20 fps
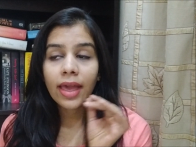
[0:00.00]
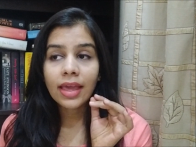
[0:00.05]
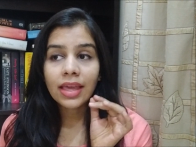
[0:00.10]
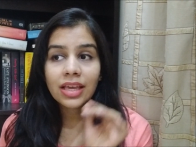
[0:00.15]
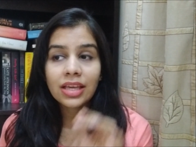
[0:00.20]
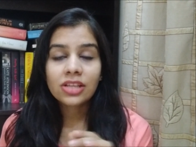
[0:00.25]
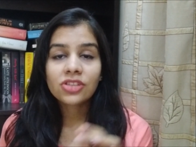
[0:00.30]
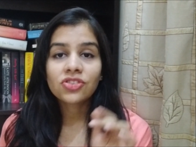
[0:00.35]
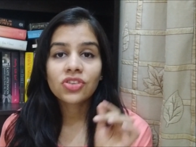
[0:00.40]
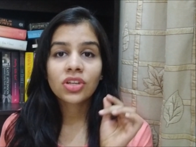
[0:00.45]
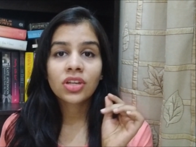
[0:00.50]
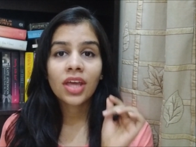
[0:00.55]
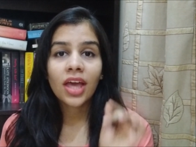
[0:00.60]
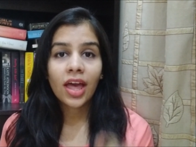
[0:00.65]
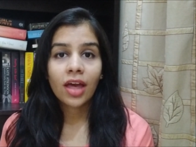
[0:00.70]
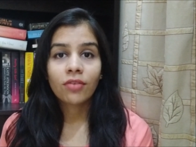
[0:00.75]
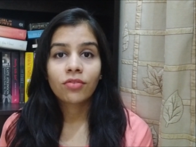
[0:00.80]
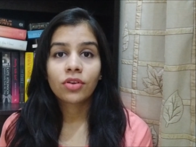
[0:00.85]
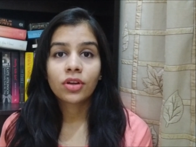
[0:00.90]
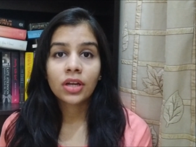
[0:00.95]
each and
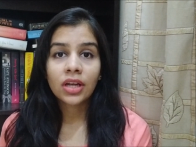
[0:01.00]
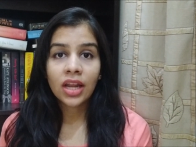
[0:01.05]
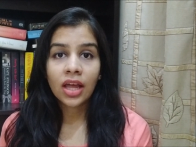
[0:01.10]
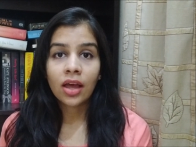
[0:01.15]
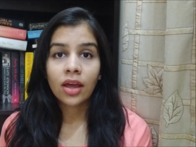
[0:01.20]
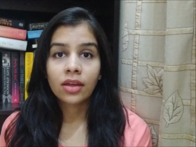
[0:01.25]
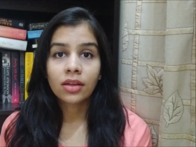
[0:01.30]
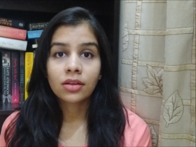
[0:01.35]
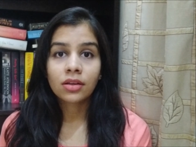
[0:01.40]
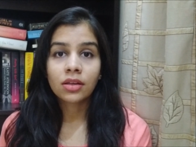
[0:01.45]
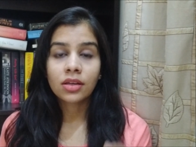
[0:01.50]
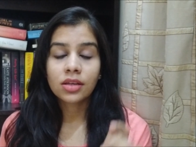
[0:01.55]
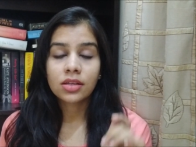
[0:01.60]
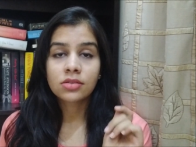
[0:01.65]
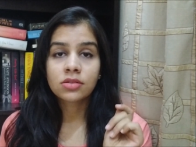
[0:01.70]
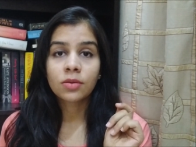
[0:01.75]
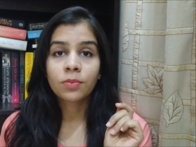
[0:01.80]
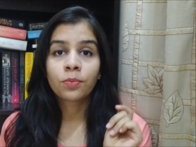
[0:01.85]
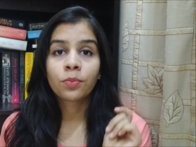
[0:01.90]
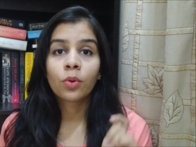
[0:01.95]
every line
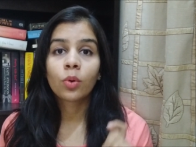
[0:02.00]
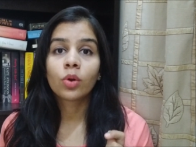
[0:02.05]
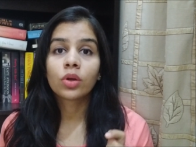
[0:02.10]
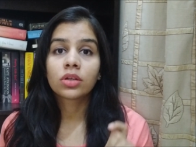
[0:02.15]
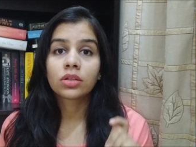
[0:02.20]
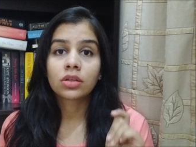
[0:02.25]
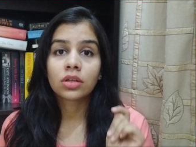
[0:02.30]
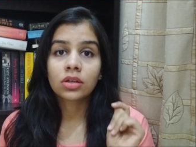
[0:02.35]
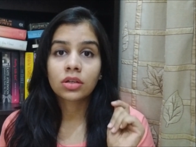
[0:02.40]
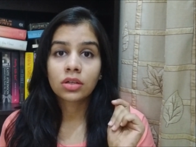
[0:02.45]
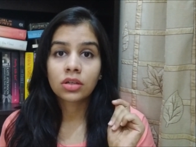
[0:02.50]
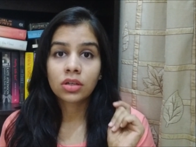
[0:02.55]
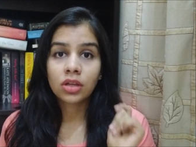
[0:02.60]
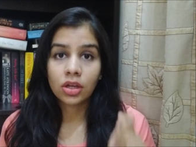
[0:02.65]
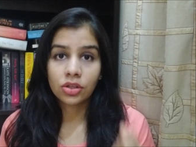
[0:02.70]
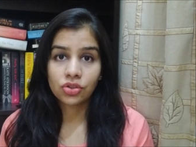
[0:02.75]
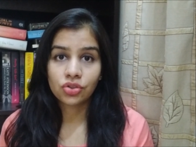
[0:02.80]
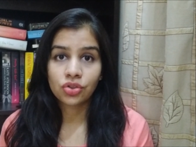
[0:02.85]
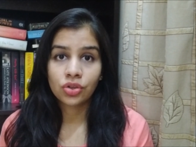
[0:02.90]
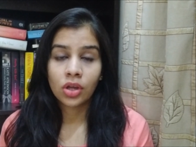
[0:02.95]
is a poetic
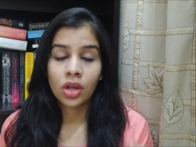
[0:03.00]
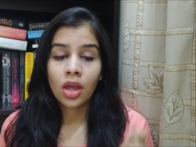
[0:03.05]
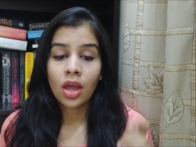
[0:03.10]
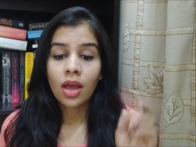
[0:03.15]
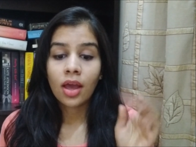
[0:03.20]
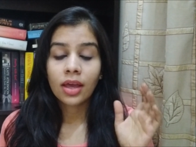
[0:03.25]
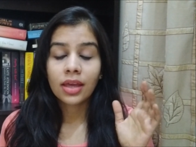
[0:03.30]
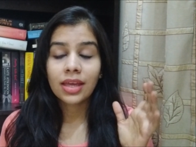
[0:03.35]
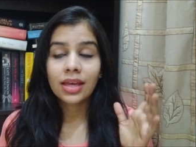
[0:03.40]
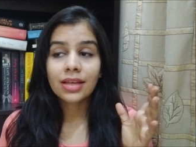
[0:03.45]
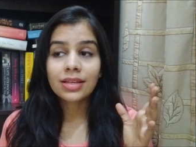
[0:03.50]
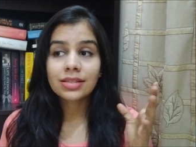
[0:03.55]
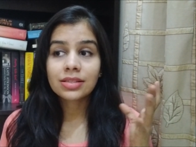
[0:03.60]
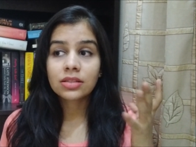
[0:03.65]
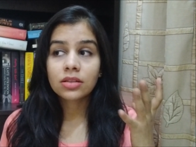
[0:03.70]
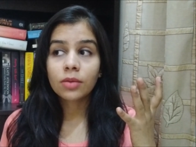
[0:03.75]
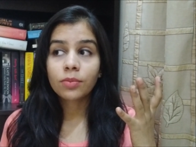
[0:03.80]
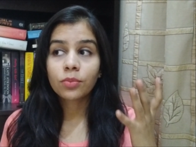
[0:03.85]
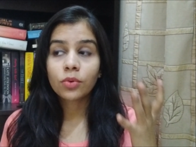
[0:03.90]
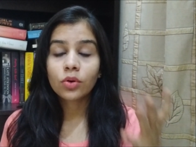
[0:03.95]
touch. Yes,
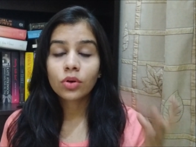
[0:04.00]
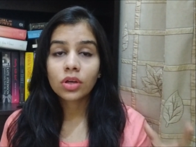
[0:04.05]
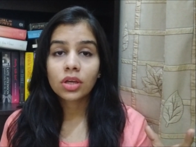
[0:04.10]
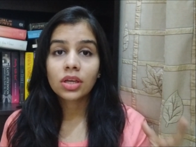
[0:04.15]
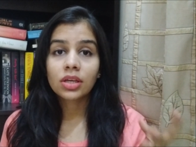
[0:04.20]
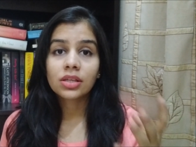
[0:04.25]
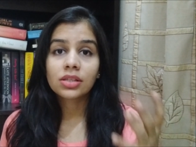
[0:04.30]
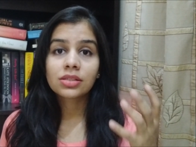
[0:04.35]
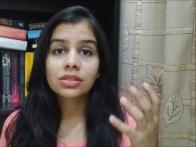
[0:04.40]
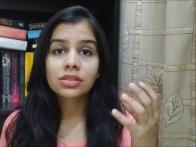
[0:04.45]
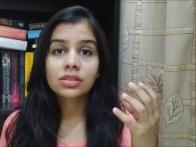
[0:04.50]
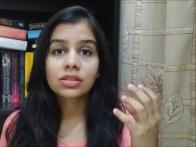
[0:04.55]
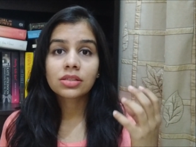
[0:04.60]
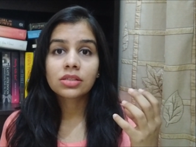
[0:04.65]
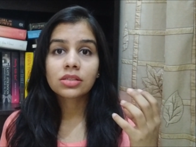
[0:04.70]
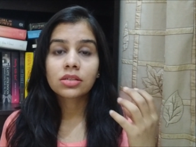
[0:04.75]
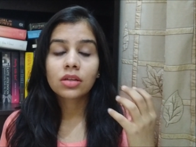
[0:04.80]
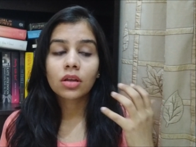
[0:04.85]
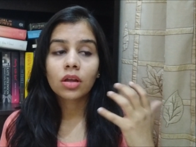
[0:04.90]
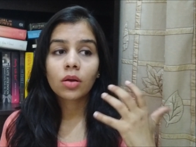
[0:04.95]
the book
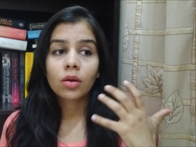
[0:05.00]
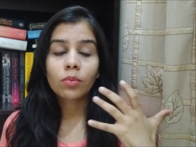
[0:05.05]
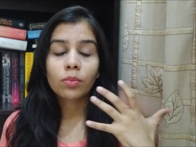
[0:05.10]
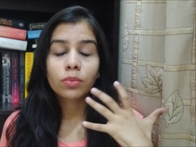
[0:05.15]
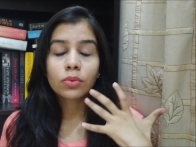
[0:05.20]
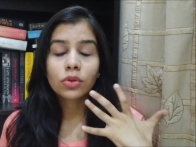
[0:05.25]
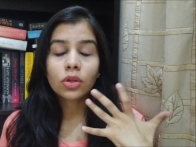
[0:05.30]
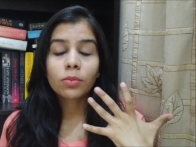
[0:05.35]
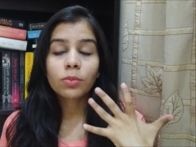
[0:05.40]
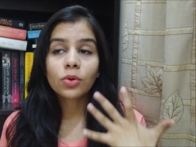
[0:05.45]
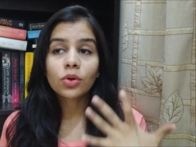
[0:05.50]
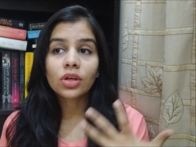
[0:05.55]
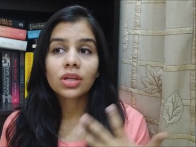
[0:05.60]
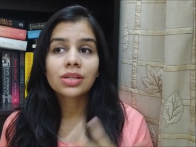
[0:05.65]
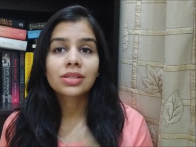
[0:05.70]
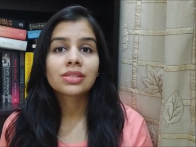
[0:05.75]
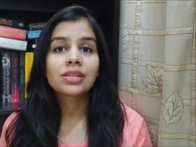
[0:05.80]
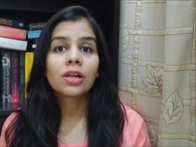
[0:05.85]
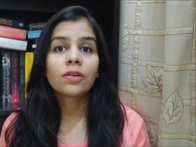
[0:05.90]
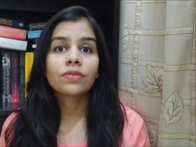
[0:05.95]

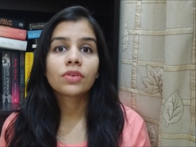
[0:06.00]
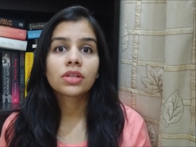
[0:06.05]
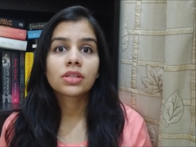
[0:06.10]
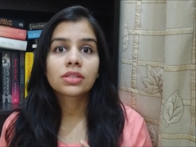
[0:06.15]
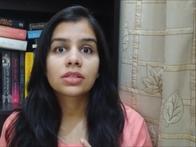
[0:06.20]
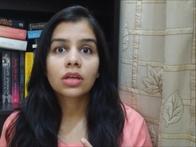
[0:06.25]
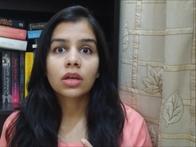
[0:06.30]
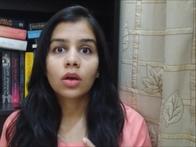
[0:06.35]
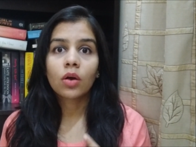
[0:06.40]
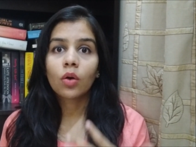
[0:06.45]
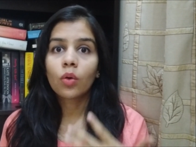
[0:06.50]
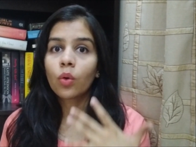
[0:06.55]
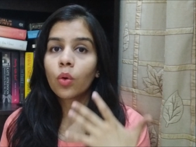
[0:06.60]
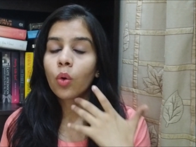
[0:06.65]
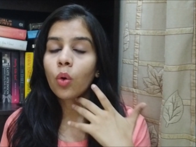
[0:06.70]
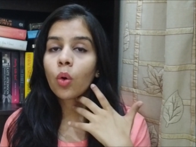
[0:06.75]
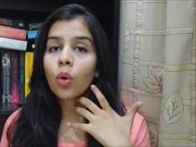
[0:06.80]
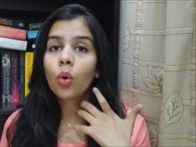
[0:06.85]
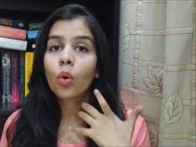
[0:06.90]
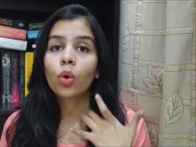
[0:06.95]
itself is a
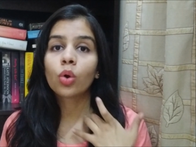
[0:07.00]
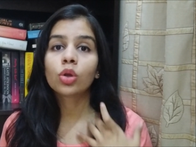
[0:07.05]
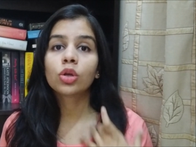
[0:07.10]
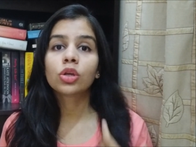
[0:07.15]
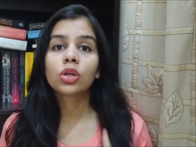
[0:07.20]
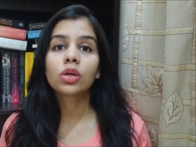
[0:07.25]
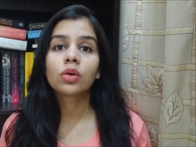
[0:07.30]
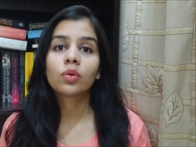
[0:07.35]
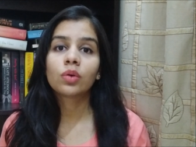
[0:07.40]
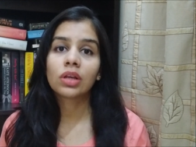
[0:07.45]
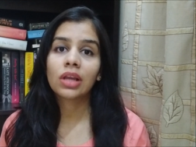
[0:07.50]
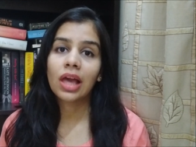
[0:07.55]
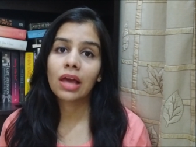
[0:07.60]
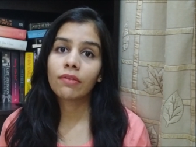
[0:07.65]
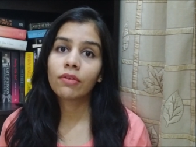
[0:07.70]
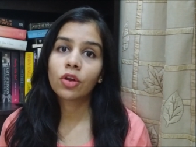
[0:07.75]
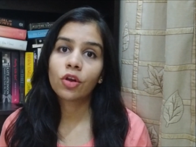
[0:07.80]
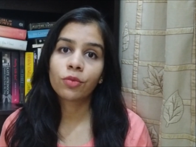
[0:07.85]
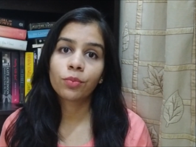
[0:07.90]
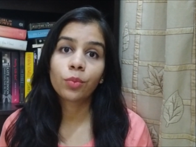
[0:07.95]
whole new
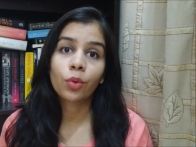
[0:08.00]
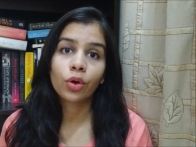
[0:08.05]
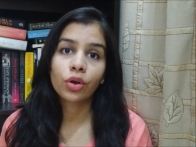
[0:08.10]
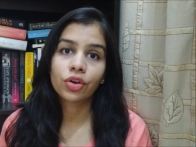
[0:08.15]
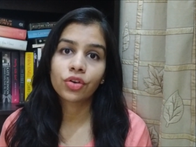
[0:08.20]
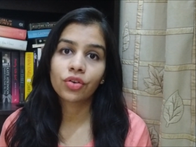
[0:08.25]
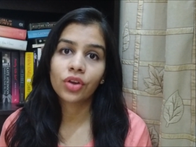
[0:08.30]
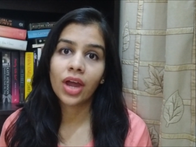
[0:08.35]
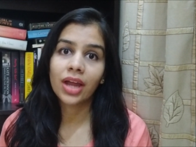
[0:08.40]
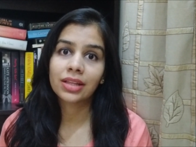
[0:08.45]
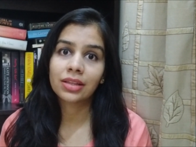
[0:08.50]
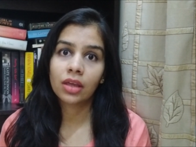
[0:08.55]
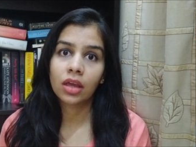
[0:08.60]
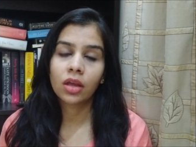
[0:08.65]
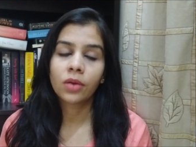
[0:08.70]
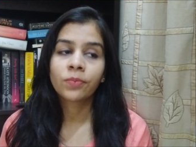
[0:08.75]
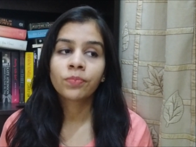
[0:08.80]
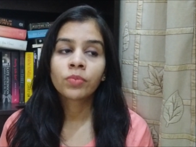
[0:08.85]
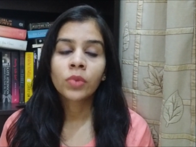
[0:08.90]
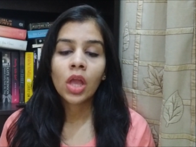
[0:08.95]
level of poetry, I think.